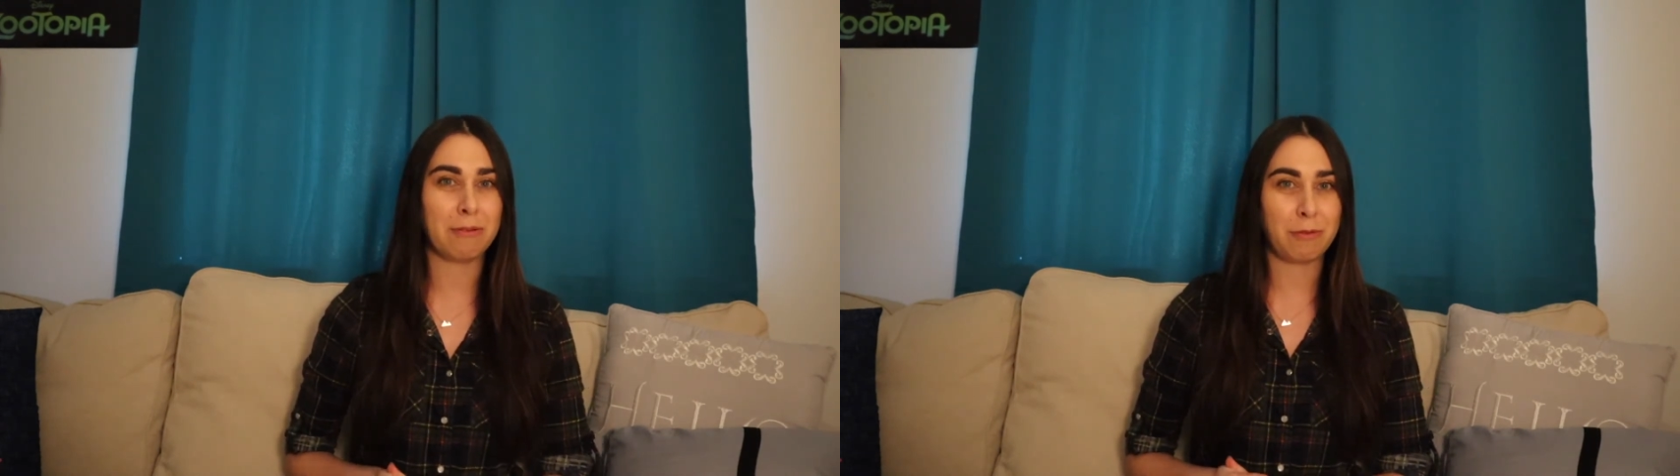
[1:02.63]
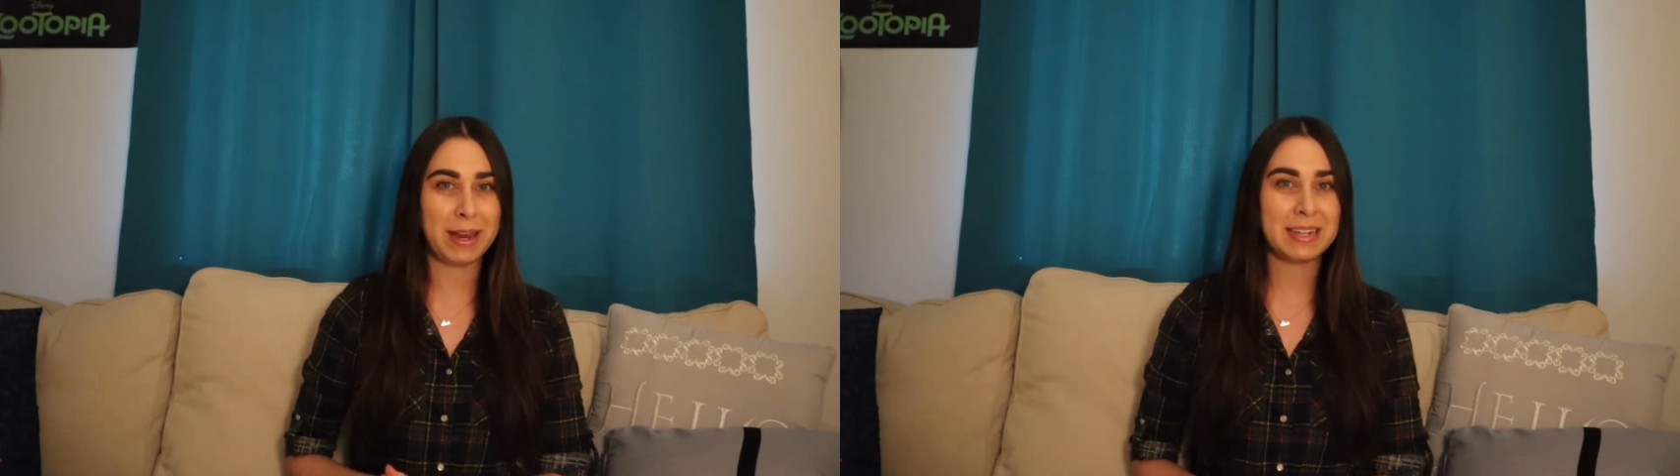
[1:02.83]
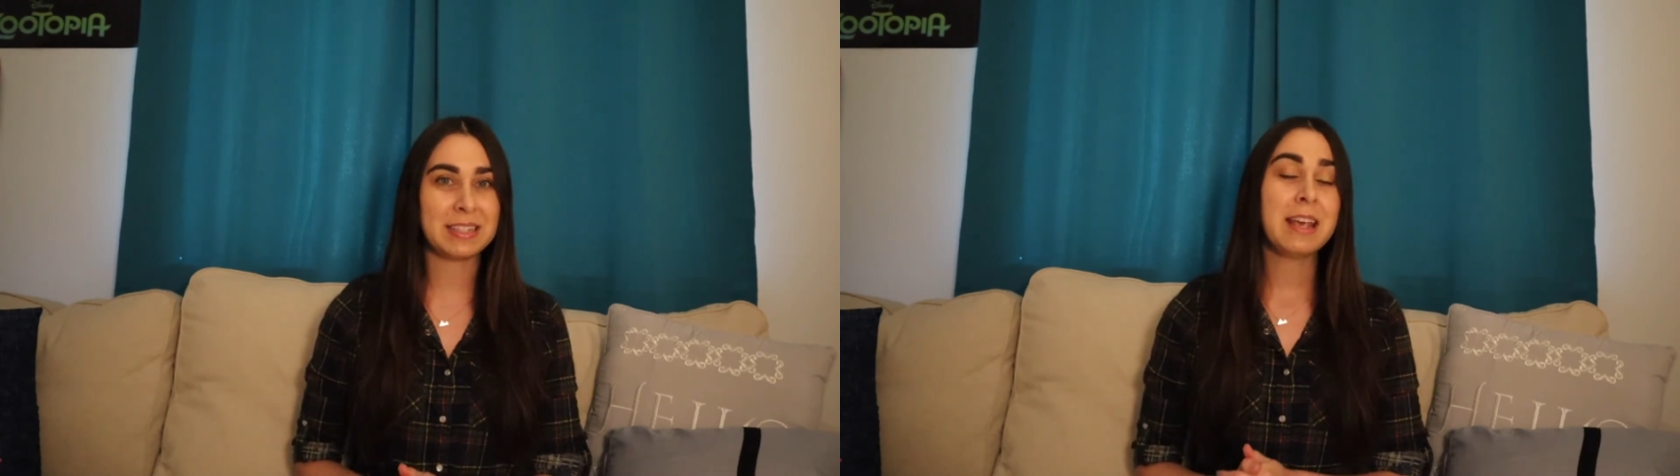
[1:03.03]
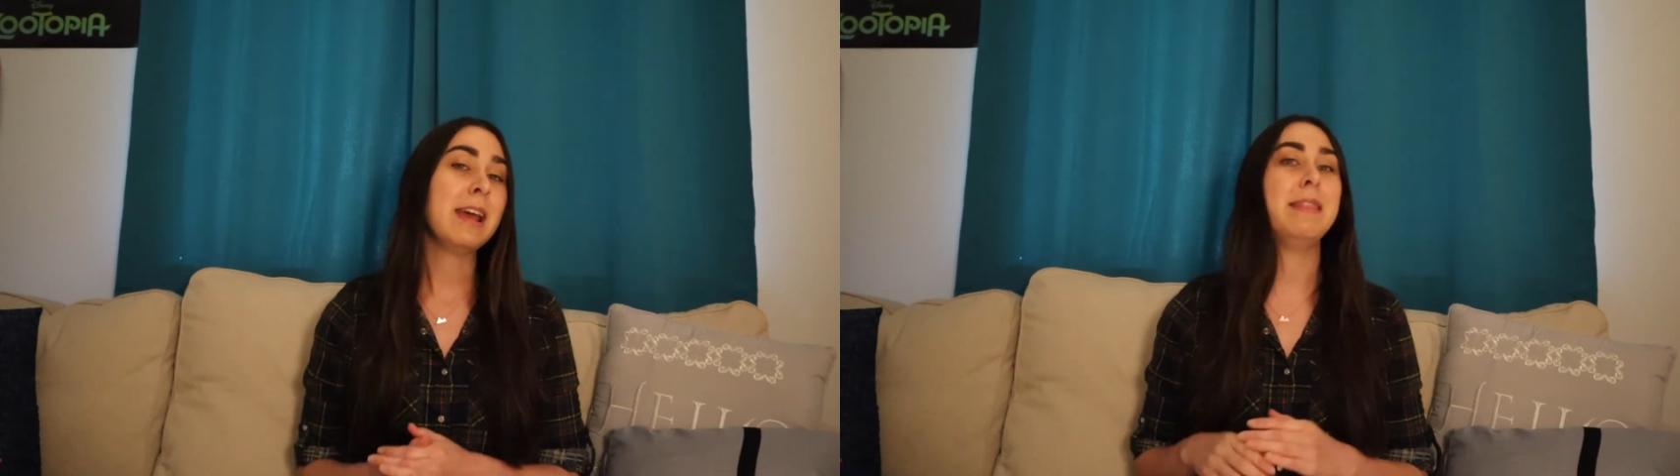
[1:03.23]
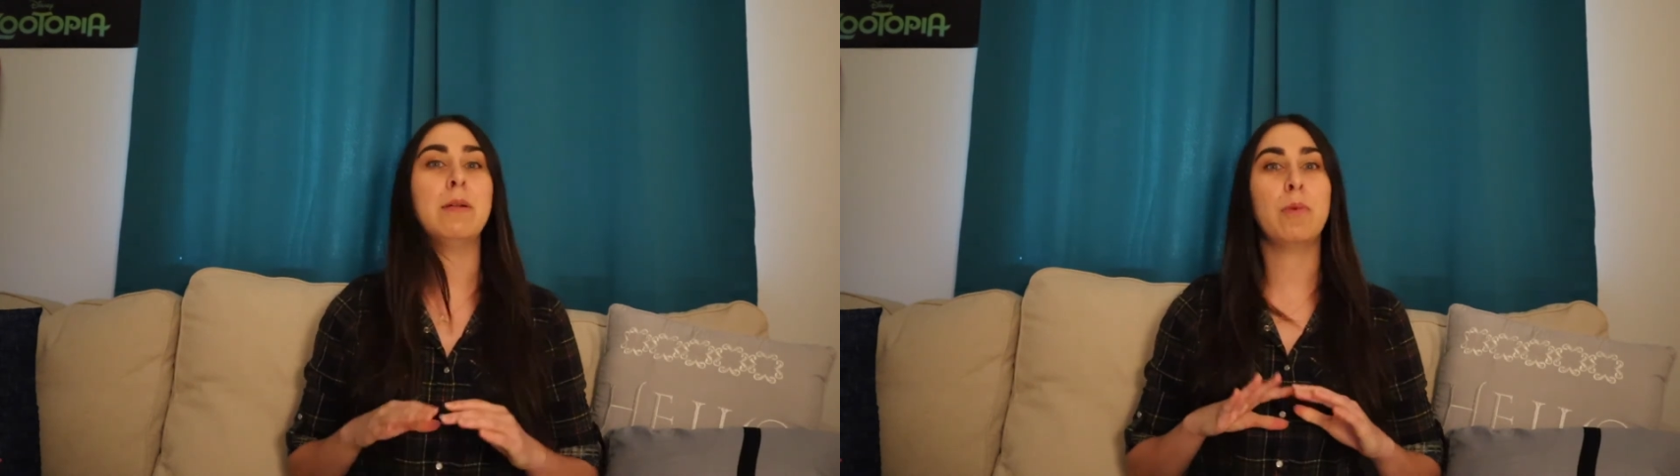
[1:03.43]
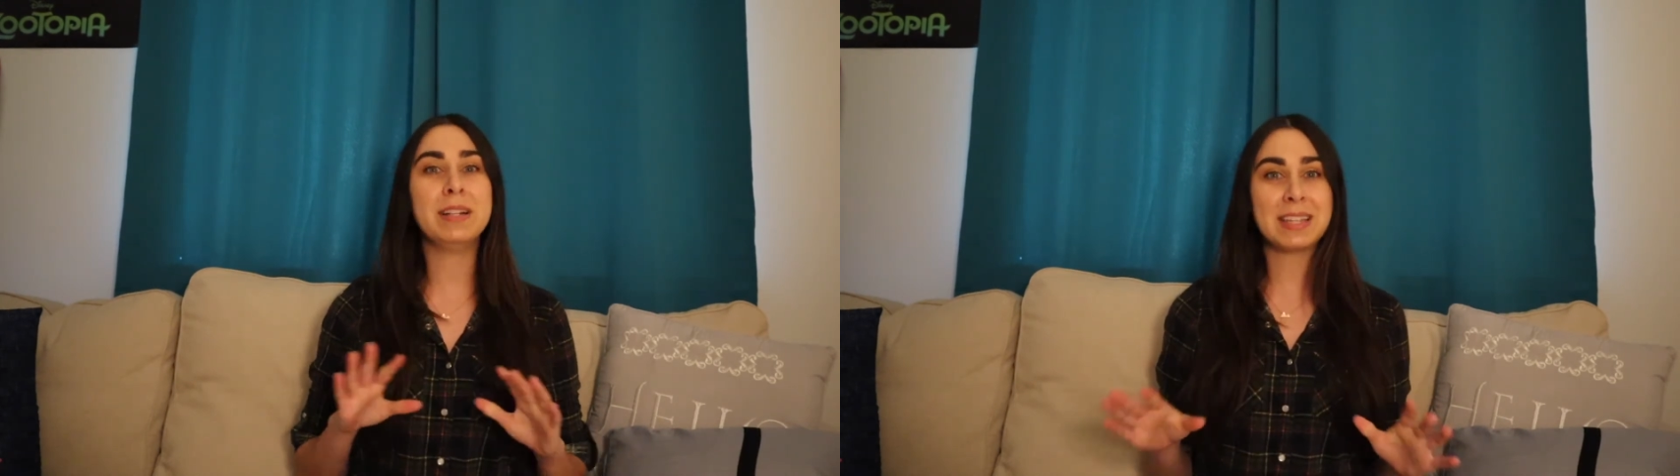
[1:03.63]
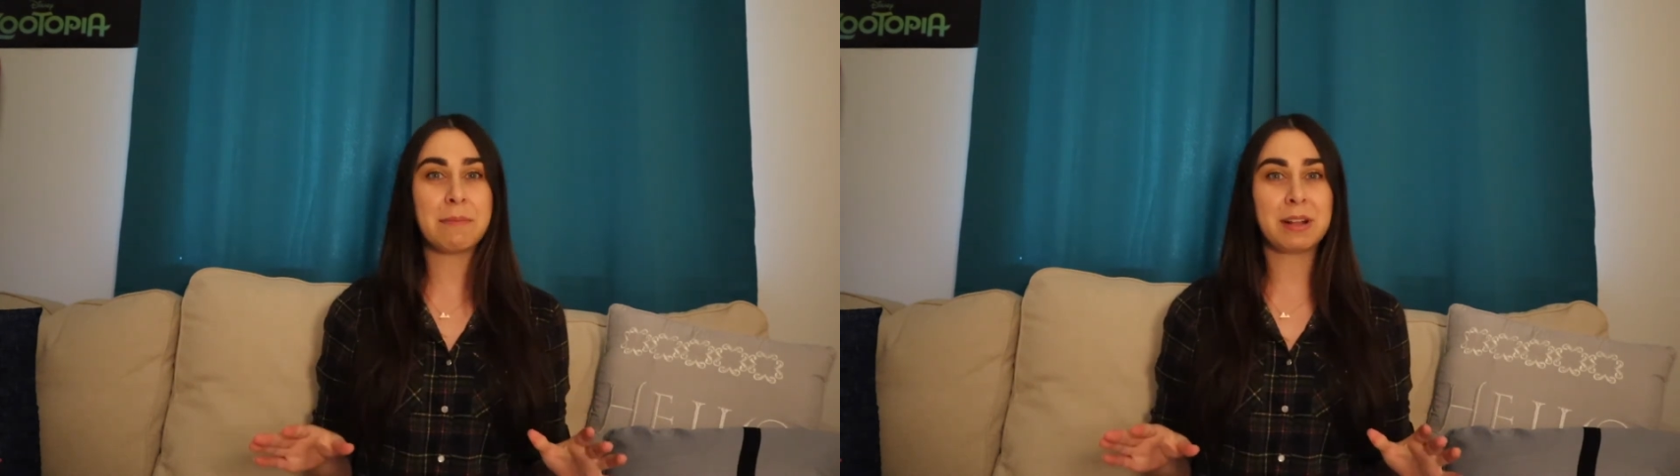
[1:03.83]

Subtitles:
of weeks. And then once I'm